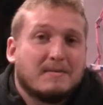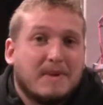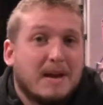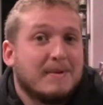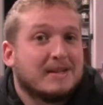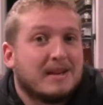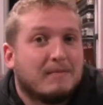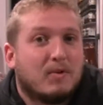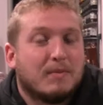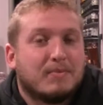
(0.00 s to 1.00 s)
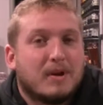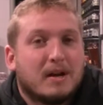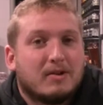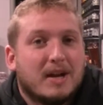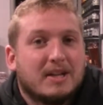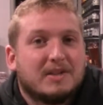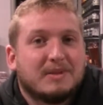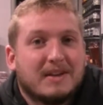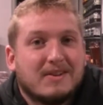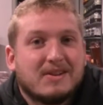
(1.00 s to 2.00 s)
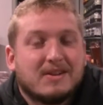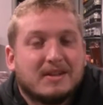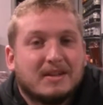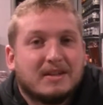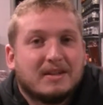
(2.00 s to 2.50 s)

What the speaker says: maybe some more credit should be given to the